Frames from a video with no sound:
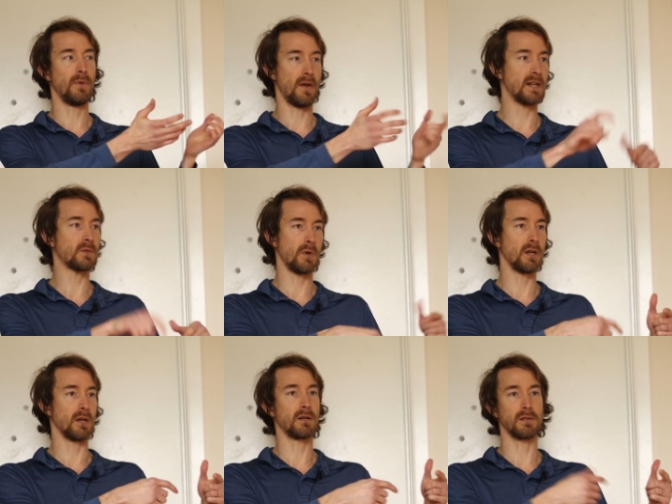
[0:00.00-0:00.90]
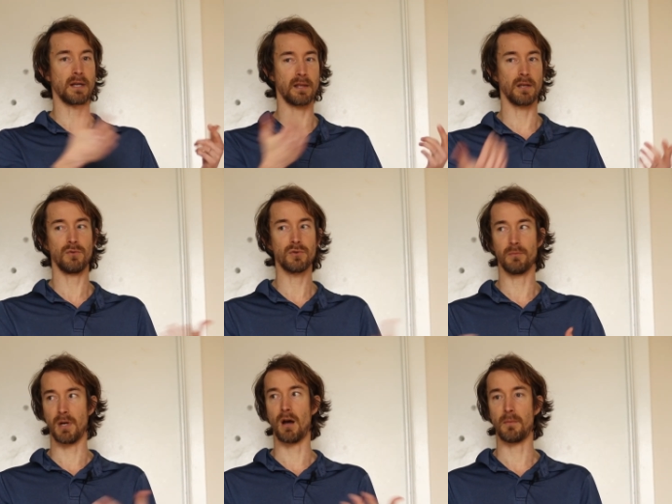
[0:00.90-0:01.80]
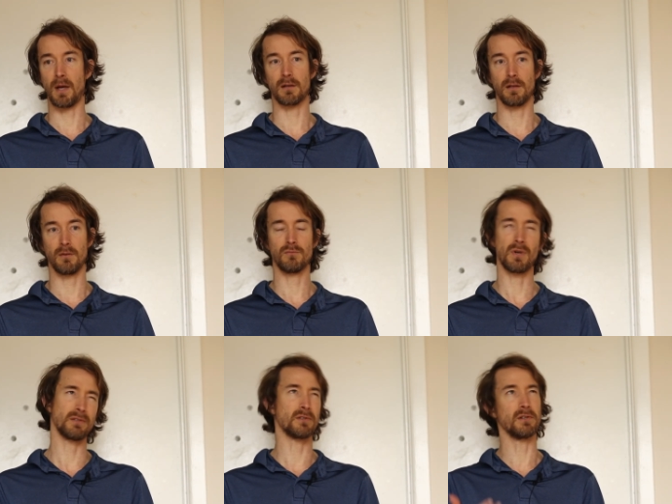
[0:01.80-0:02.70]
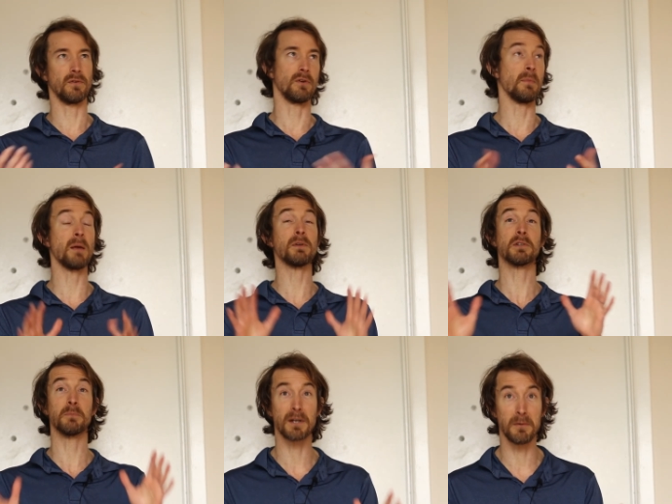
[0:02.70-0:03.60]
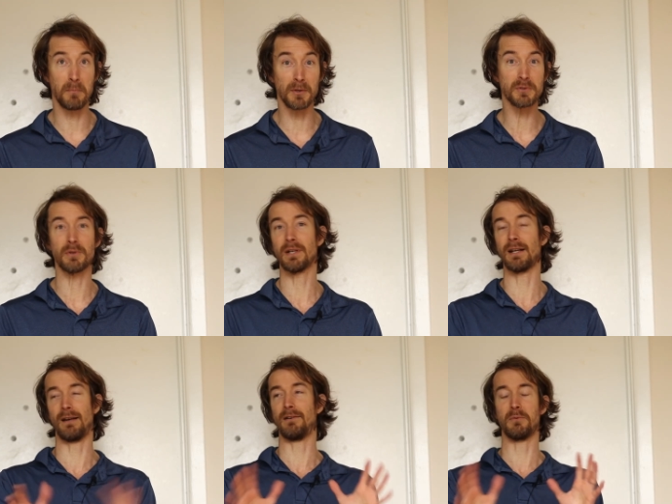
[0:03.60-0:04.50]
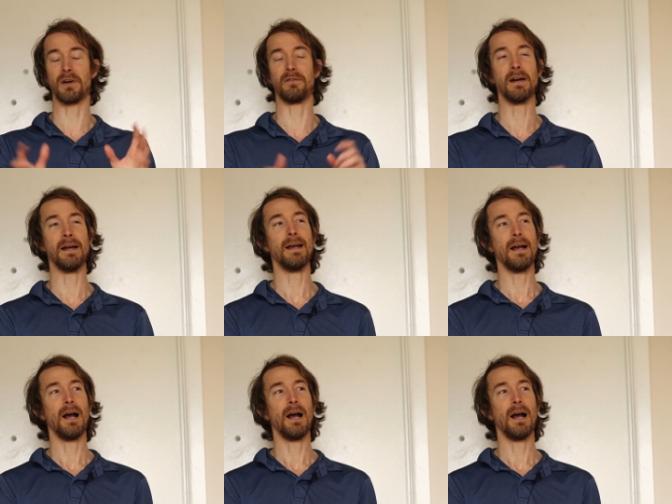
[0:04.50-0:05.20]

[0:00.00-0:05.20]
that's pretty good because I think you should be automatically registered to vote. Maybe it should be compulsory. I don't know, whatever.